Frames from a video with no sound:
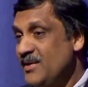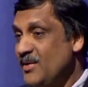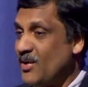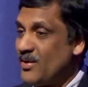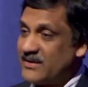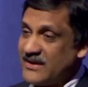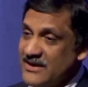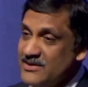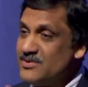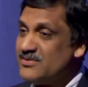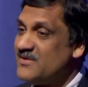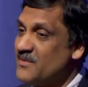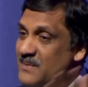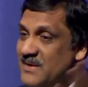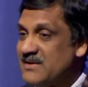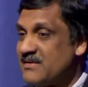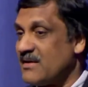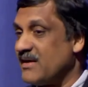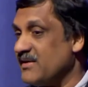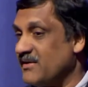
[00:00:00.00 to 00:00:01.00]
Or can you give me
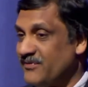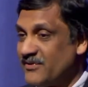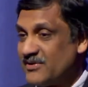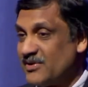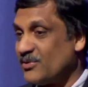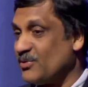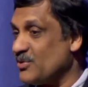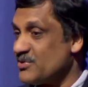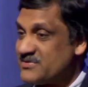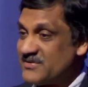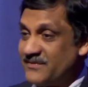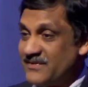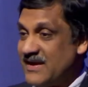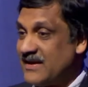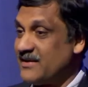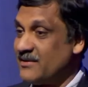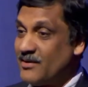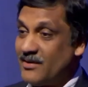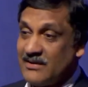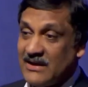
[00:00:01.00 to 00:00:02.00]
credit for the course I've
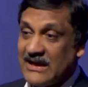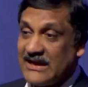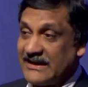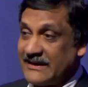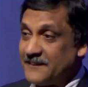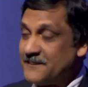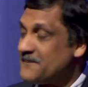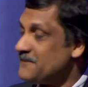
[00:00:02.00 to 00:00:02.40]
taken online?